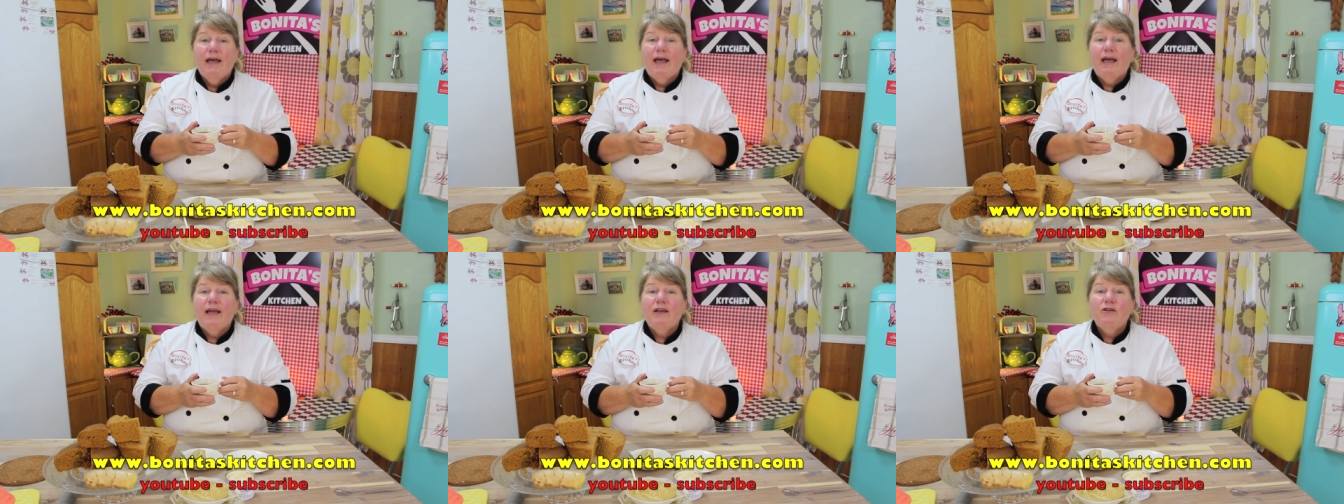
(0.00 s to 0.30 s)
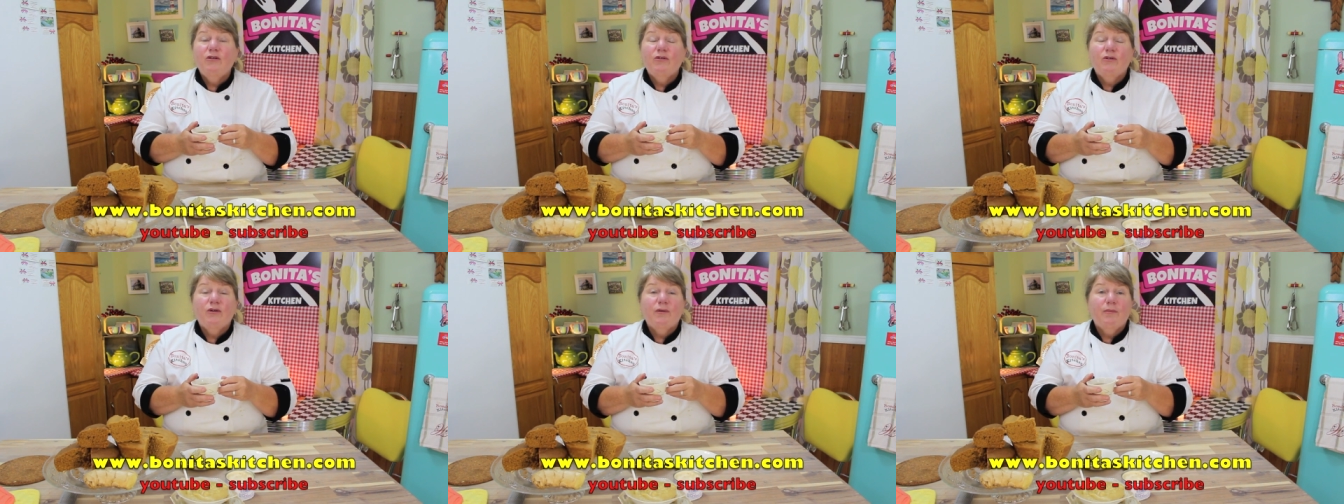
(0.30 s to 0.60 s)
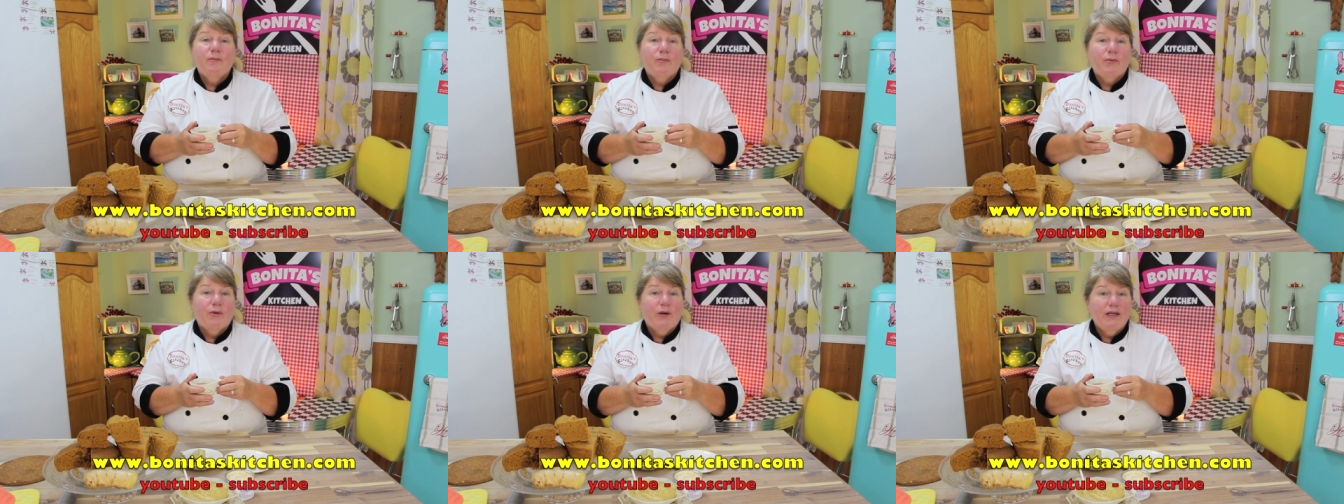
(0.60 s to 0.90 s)
and you
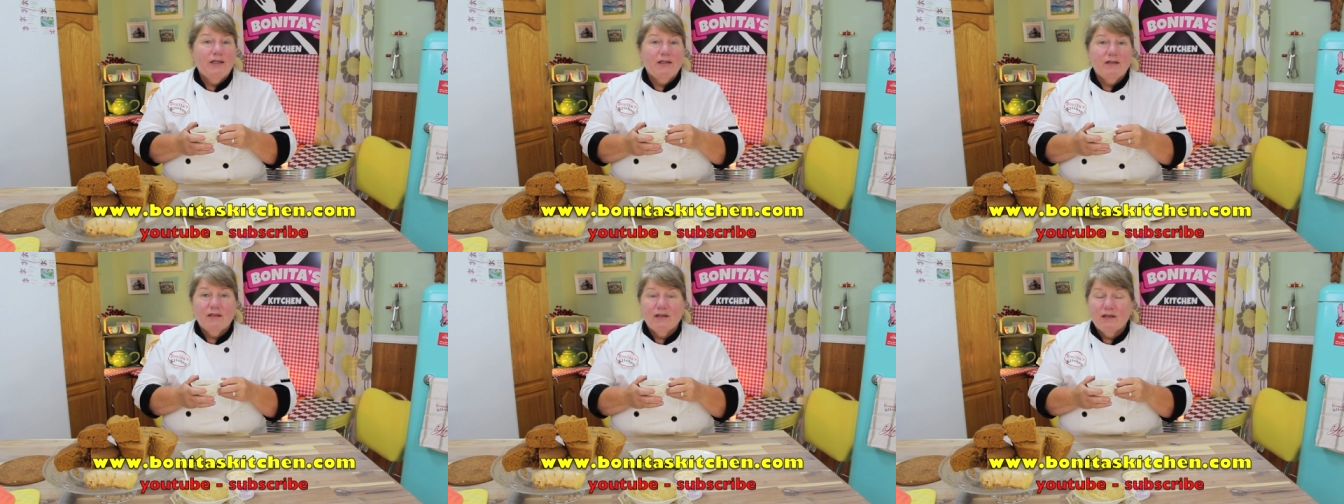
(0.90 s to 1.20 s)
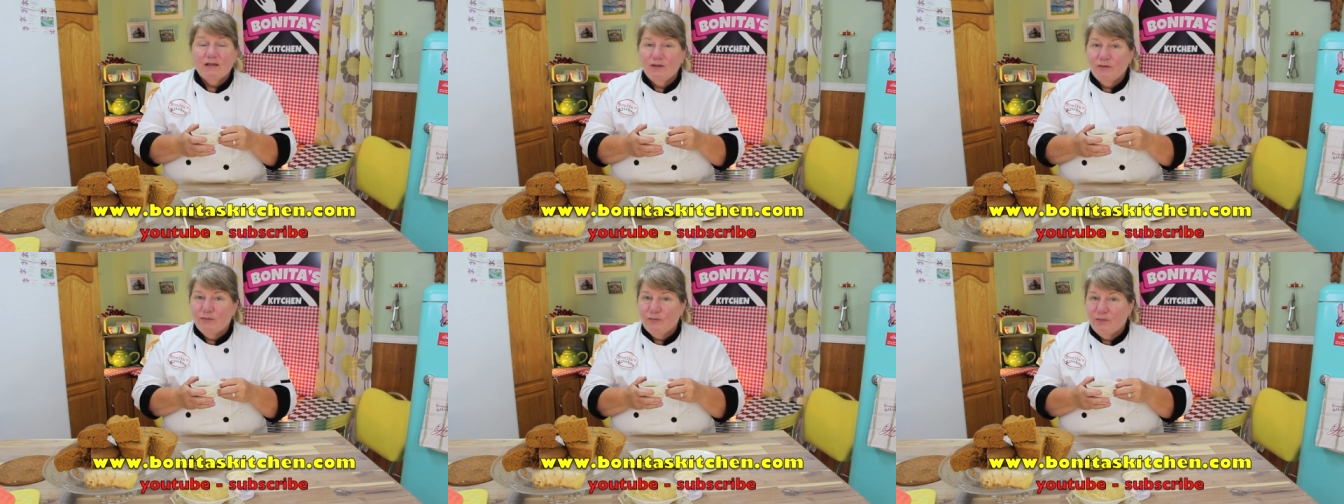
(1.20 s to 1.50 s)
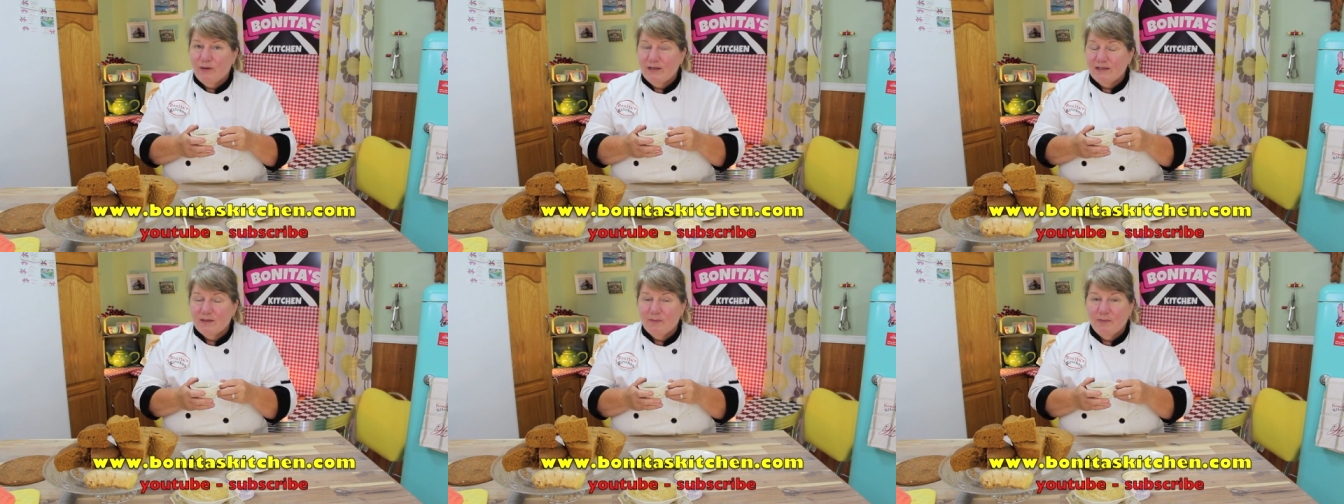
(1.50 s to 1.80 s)
can print the
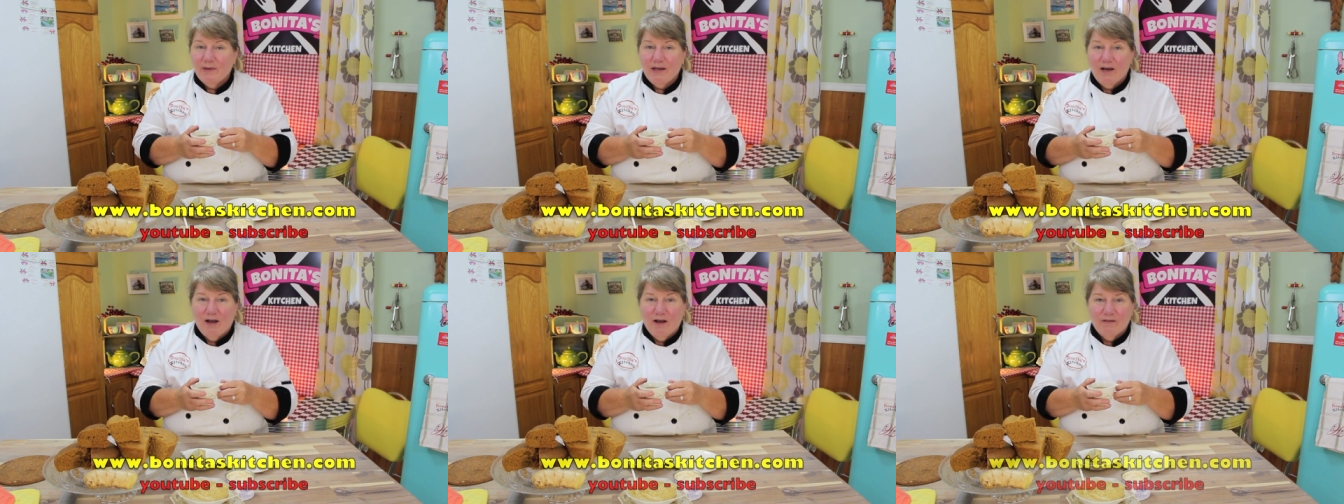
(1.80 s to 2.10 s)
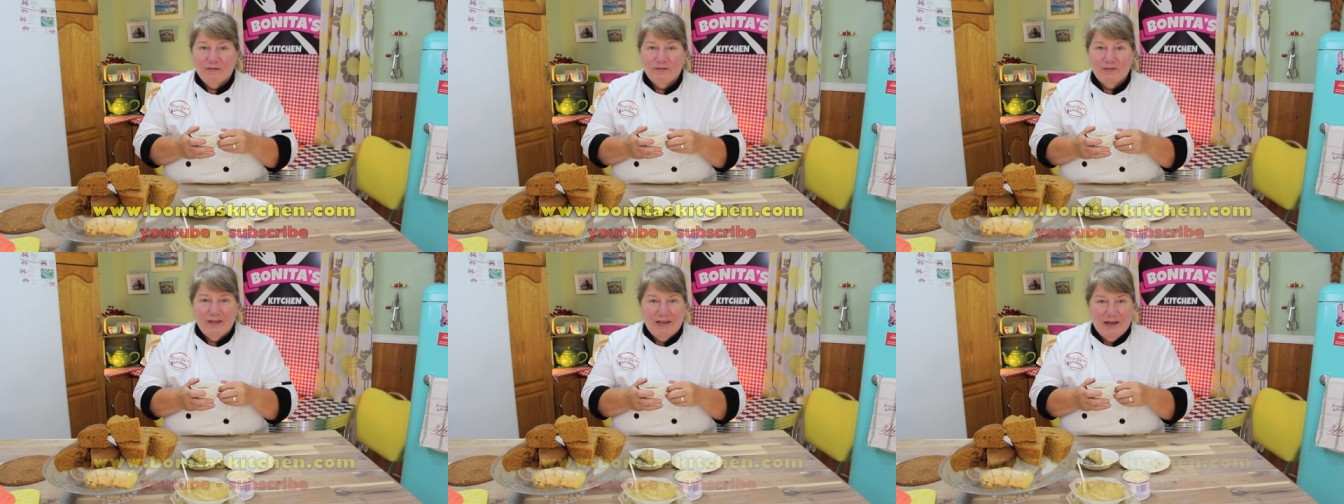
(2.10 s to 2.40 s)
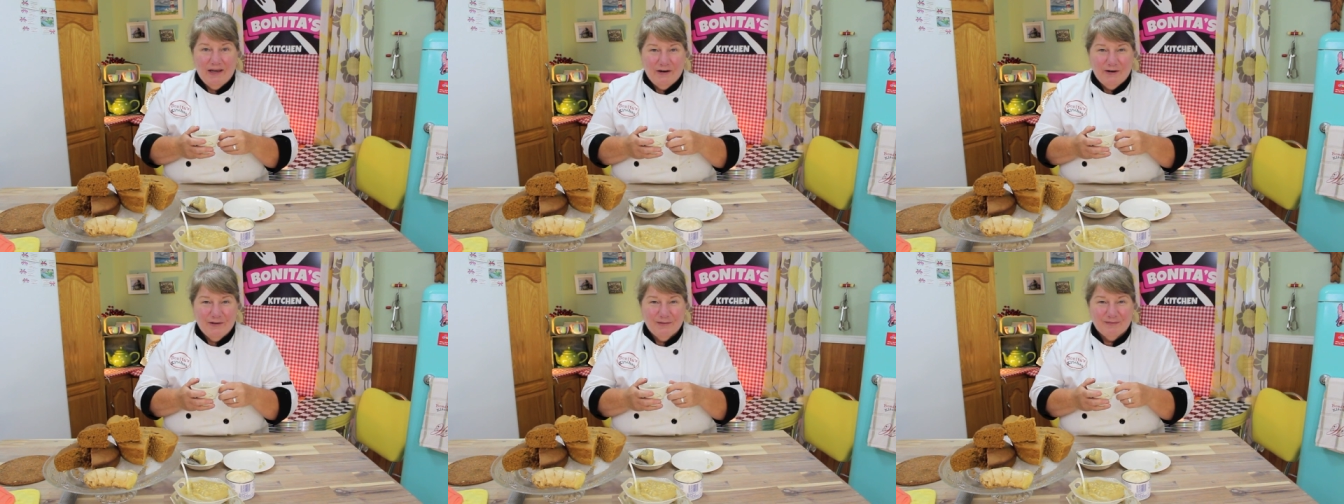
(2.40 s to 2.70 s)
recipe off
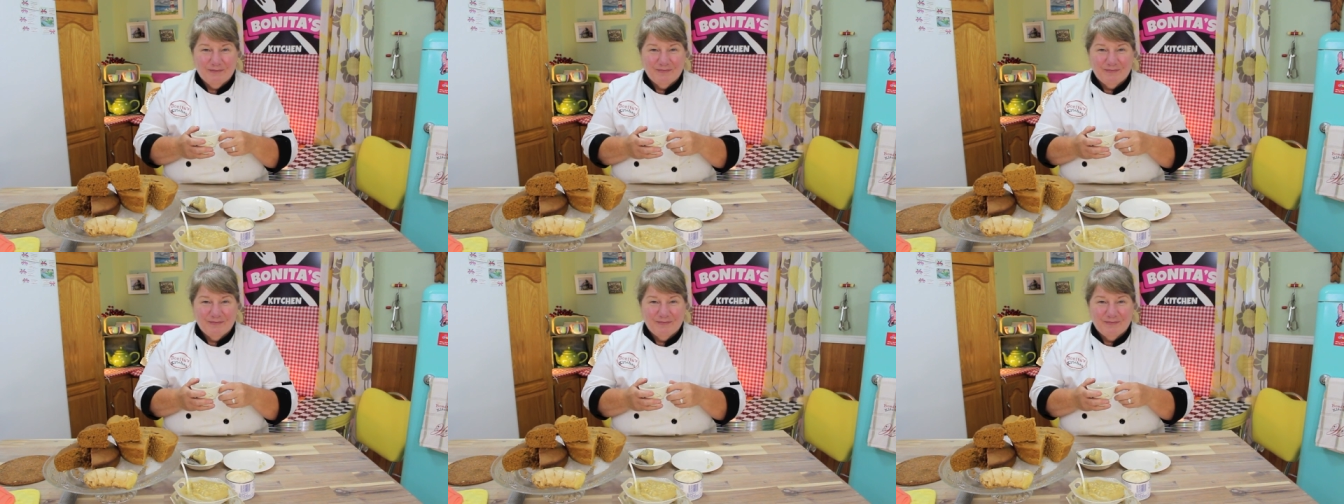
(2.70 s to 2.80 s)
there.